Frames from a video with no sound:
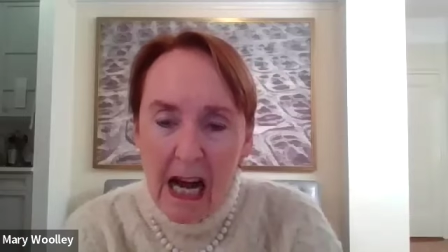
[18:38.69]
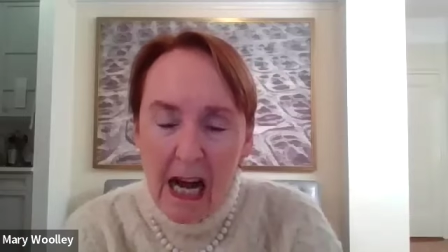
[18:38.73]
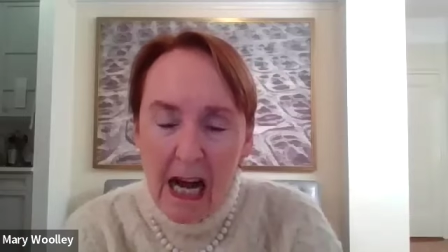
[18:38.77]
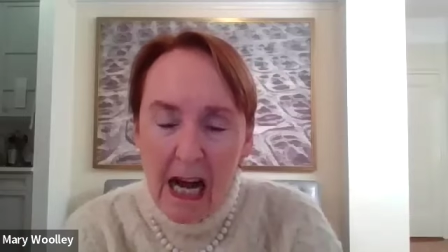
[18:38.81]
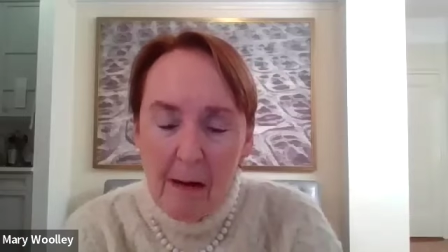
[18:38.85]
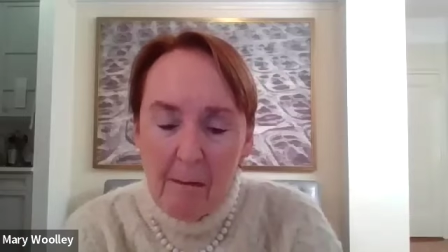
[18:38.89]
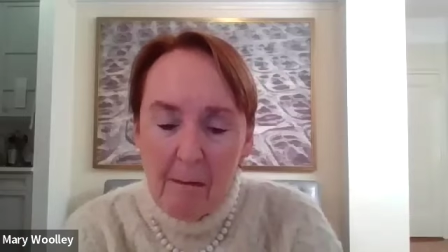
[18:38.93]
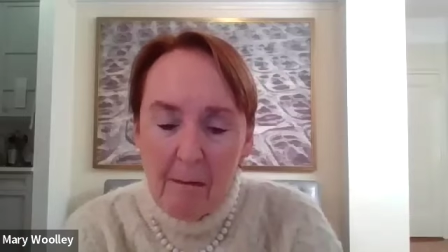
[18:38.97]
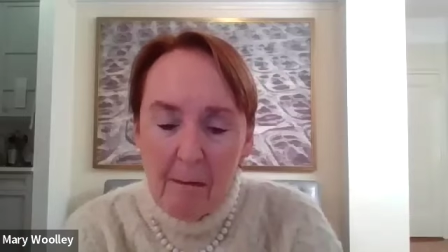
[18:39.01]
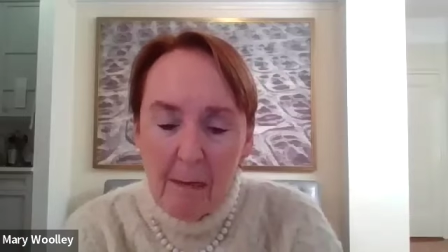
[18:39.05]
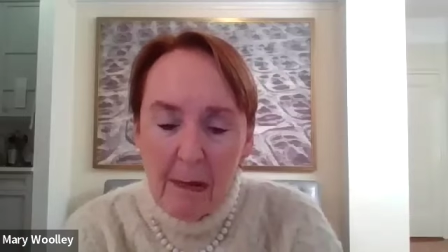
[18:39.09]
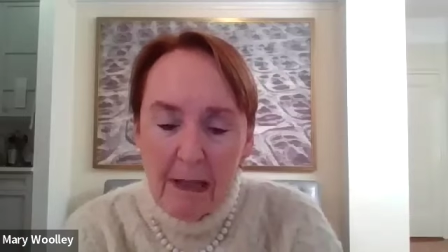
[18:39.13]

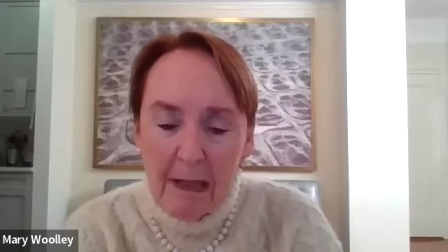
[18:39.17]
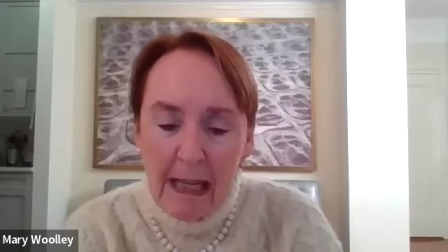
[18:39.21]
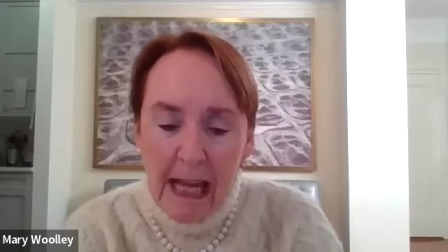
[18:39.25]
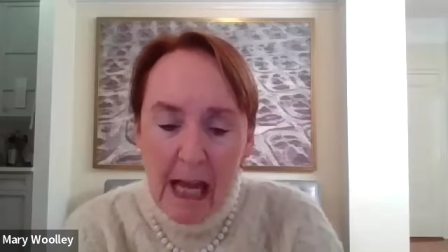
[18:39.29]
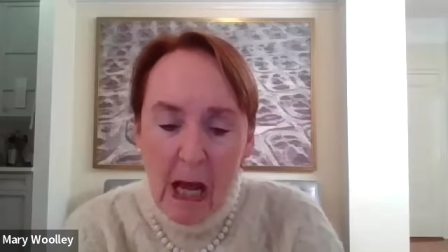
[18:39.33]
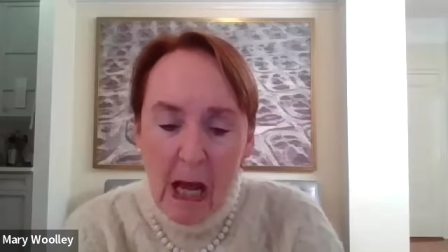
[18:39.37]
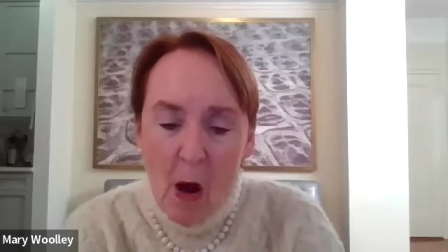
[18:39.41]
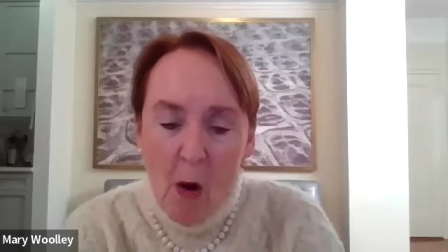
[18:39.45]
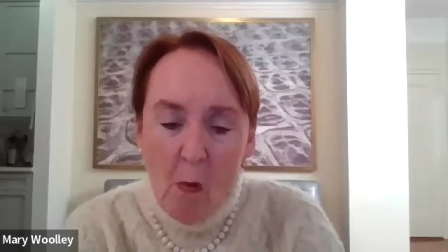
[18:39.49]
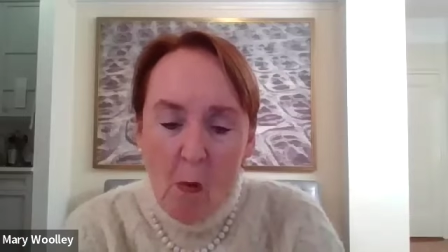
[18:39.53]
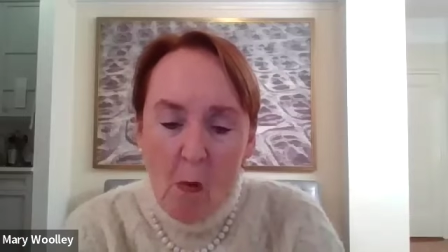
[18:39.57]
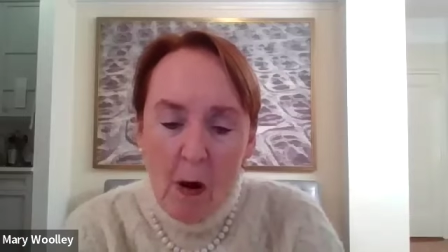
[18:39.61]
Um, but
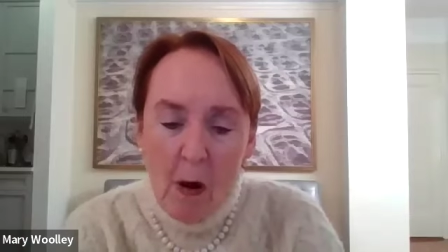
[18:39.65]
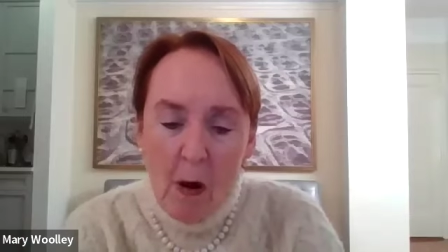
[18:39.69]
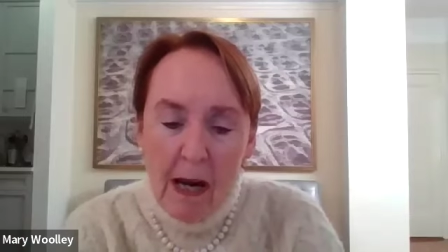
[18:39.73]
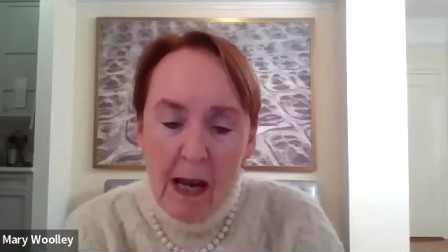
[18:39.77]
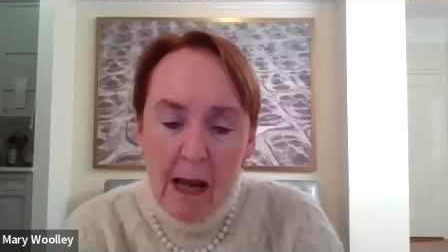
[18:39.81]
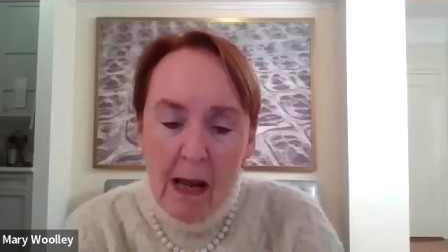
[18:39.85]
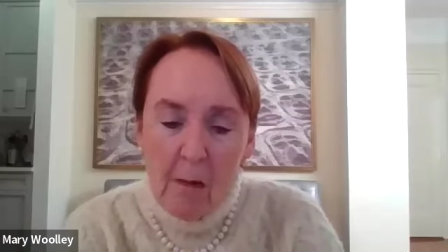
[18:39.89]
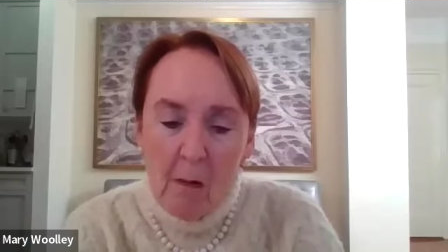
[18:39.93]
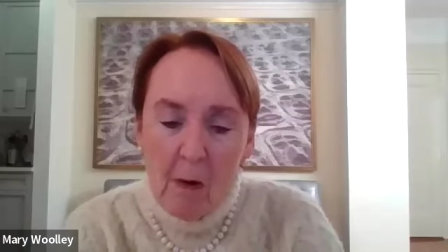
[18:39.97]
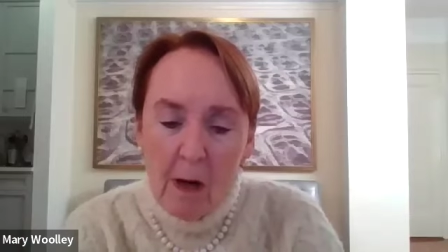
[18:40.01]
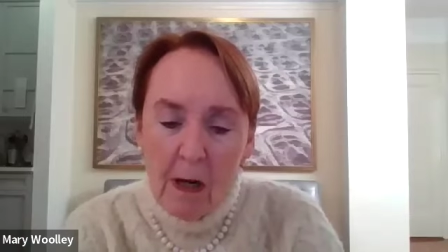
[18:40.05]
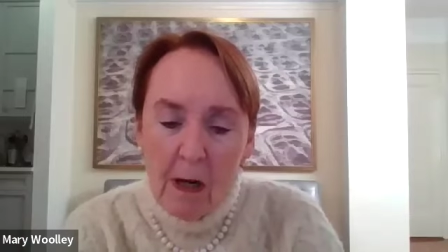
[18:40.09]

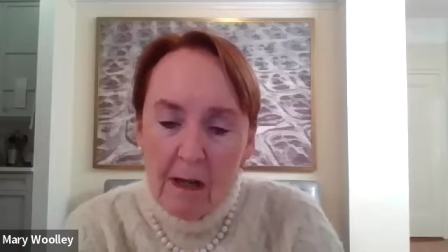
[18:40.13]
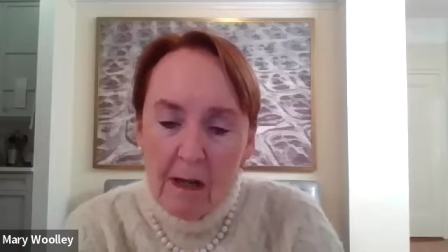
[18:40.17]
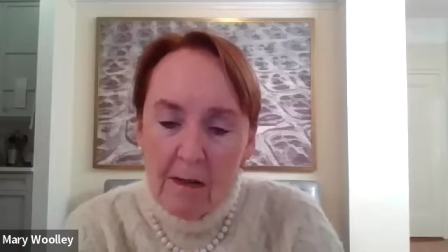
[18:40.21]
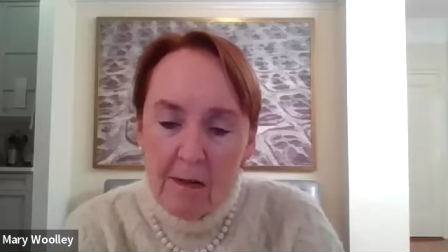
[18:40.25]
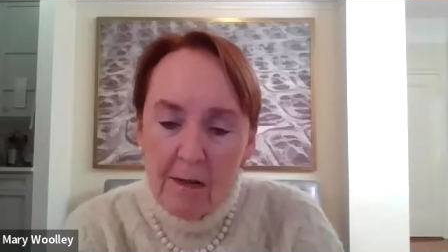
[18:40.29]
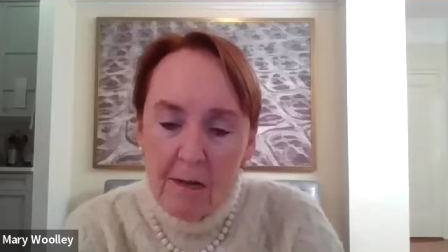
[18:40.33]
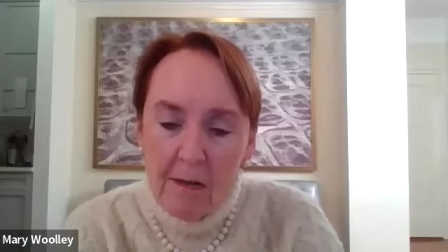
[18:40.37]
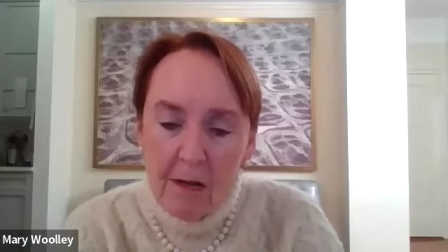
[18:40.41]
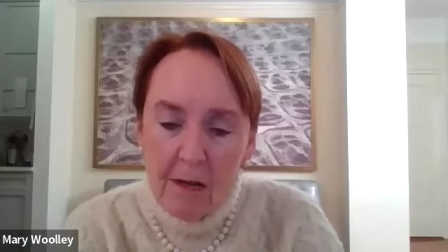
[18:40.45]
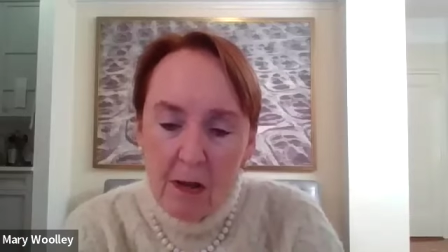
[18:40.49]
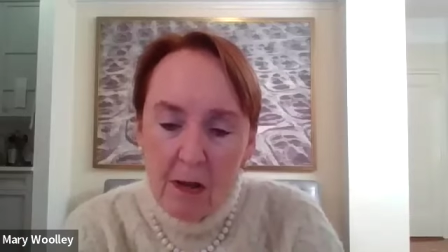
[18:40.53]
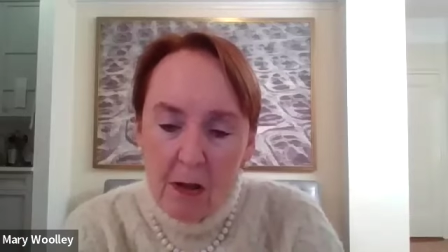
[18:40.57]
what what else